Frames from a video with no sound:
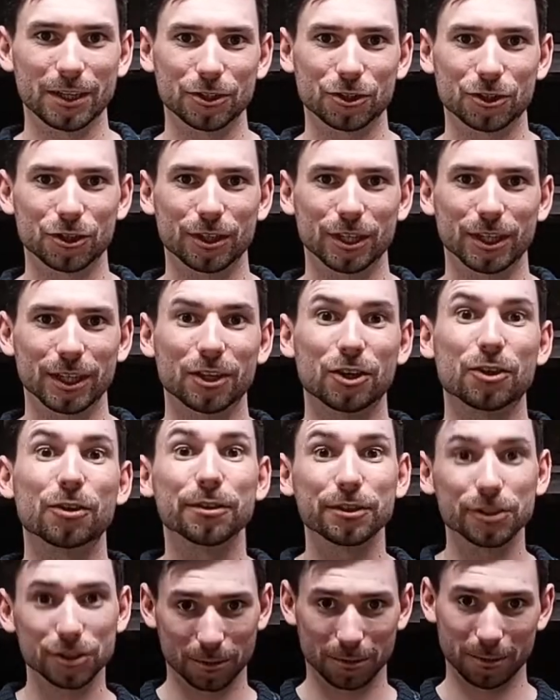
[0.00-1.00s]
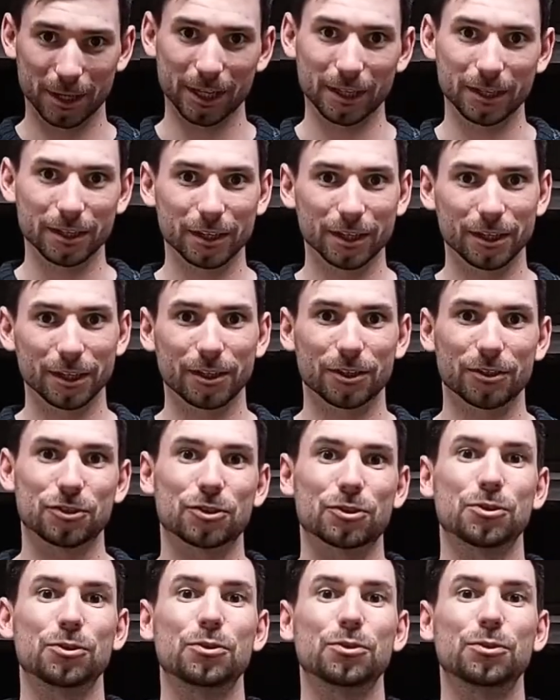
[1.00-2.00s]
actually encouraging me
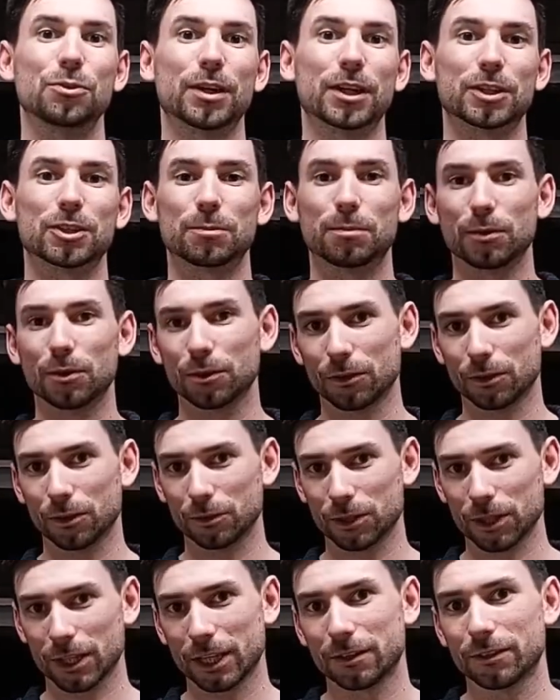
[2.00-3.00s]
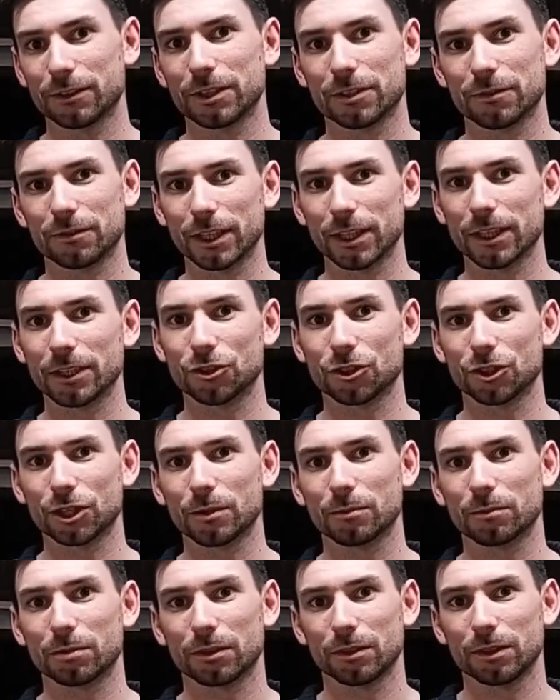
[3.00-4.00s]
to explore those areas of
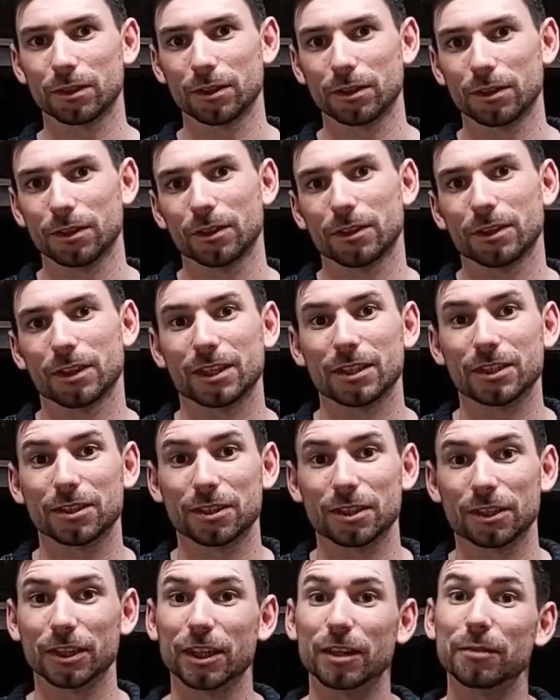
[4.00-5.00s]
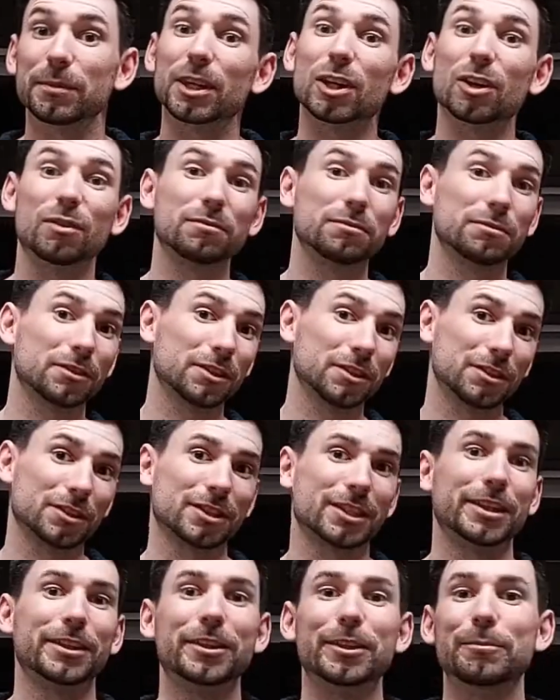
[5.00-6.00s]
leadership and to give me
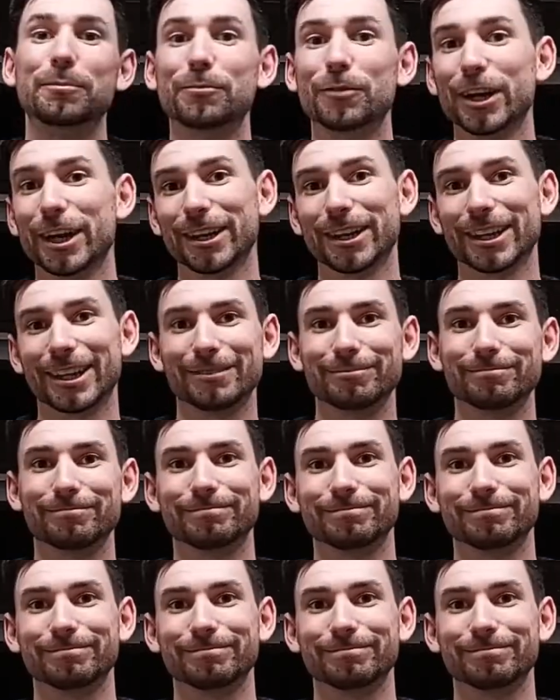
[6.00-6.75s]
confidence in them, really.